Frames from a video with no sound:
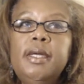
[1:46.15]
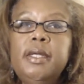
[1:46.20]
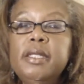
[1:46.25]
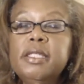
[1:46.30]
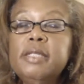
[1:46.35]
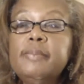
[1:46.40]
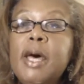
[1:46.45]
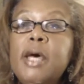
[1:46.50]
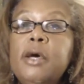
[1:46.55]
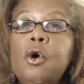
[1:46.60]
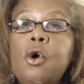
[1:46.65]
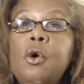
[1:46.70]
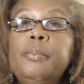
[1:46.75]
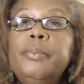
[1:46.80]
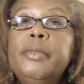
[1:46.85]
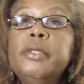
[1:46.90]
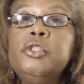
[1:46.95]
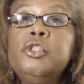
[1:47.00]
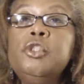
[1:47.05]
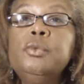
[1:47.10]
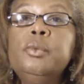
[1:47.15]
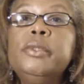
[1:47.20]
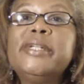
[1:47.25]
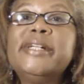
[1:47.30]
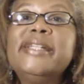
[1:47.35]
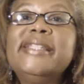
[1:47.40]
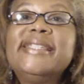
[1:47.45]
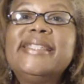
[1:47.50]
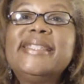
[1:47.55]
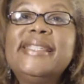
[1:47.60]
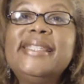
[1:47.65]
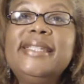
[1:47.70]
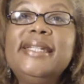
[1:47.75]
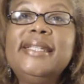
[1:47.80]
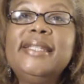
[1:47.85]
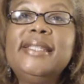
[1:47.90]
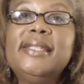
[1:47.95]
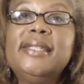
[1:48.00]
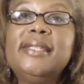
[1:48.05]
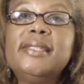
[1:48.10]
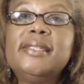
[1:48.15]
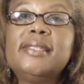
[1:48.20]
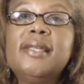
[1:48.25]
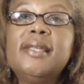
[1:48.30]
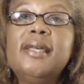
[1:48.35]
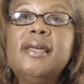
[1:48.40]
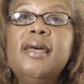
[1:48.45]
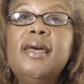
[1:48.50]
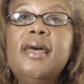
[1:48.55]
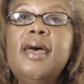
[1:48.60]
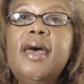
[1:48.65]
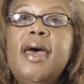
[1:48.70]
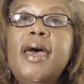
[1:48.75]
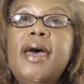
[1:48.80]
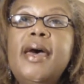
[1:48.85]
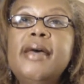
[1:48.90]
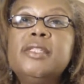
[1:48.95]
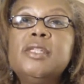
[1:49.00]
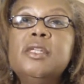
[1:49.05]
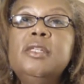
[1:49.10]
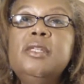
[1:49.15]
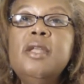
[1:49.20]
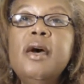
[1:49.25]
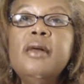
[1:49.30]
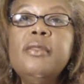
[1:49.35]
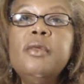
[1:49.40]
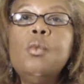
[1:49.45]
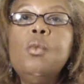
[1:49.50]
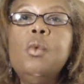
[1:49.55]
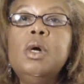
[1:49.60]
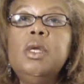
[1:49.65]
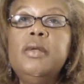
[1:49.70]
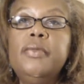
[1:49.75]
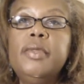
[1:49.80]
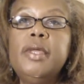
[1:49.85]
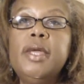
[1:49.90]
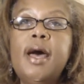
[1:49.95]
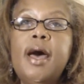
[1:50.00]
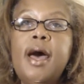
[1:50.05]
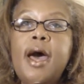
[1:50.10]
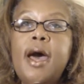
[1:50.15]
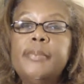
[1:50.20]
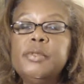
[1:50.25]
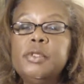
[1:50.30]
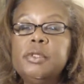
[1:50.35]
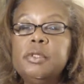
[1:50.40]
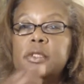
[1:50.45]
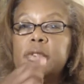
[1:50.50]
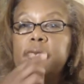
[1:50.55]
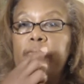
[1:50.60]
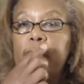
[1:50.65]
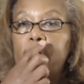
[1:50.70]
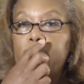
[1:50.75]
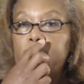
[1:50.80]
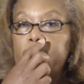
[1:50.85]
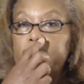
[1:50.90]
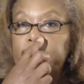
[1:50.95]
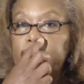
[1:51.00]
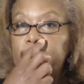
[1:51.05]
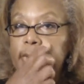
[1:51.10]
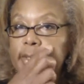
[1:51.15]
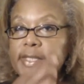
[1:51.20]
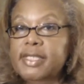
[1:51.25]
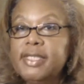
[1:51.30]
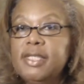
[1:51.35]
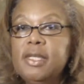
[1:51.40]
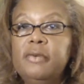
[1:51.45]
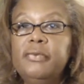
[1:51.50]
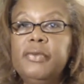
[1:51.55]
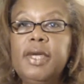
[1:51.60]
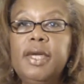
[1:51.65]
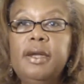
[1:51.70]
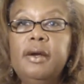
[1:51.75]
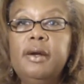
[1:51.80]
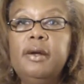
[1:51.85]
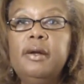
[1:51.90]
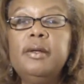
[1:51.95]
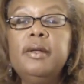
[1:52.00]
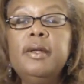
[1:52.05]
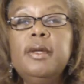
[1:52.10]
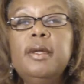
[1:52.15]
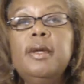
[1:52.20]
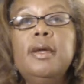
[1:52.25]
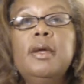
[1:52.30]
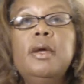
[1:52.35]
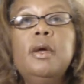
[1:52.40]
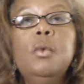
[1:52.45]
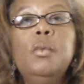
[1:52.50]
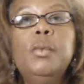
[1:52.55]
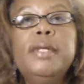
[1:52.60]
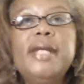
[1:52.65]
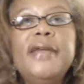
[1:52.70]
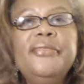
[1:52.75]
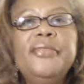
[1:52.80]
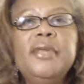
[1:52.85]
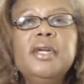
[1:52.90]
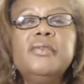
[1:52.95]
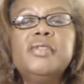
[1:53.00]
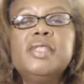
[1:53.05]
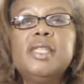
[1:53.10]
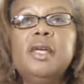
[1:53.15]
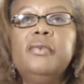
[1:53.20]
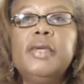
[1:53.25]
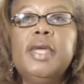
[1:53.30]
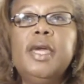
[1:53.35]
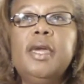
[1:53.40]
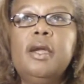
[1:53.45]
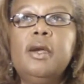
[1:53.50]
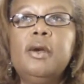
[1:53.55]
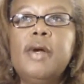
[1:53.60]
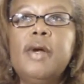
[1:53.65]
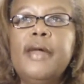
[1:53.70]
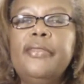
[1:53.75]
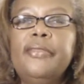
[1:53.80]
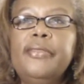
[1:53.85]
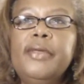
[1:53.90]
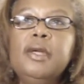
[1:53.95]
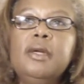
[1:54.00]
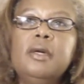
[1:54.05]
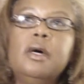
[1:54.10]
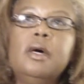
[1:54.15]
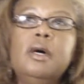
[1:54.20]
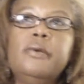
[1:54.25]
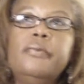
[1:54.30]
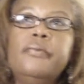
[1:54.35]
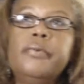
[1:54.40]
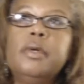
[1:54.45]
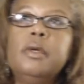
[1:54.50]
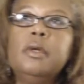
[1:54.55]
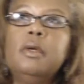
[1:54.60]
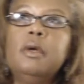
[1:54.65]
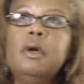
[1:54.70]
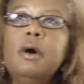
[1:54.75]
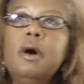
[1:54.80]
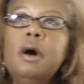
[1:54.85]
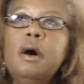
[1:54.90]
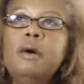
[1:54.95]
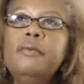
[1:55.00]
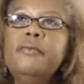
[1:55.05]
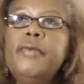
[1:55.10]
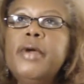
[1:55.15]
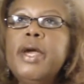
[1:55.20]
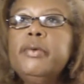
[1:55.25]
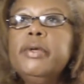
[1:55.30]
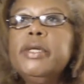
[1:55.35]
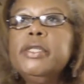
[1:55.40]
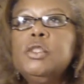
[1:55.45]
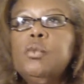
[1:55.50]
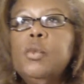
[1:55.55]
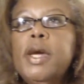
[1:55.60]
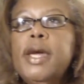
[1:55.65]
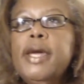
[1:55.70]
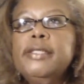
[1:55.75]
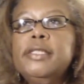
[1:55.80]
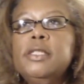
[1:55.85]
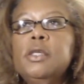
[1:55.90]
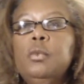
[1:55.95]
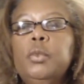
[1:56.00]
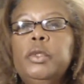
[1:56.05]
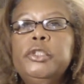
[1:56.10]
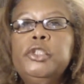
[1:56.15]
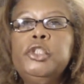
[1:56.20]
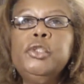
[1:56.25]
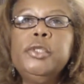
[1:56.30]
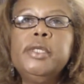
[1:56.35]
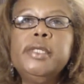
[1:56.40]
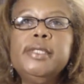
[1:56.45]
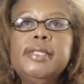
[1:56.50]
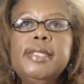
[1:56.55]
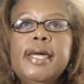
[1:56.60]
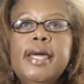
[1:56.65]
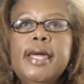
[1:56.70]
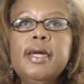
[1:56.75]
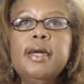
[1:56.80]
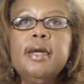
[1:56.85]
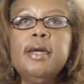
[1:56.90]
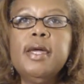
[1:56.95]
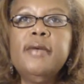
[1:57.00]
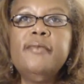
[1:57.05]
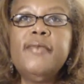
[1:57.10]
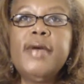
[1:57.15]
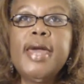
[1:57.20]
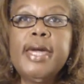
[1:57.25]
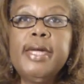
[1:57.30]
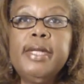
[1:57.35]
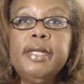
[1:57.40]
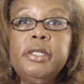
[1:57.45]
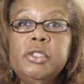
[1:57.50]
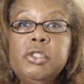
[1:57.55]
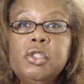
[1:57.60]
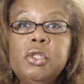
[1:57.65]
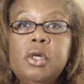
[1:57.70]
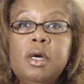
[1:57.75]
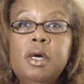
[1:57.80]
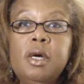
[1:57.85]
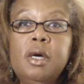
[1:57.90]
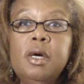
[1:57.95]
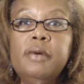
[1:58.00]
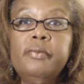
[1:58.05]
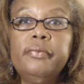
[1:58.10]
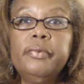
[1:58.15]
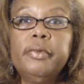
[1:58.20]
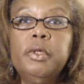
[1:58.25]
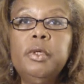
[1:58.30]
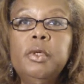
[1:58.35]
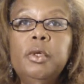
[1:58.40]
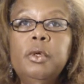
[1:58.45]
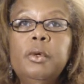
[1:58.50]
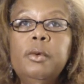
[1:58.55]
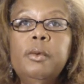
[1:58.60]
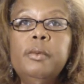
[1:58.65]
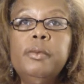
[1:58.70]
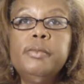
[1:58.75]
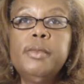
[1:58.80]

It is my hope that you will consider this as another one of the options for doing self-care. When I think of self-care, I think of various ways in which you can take advantage of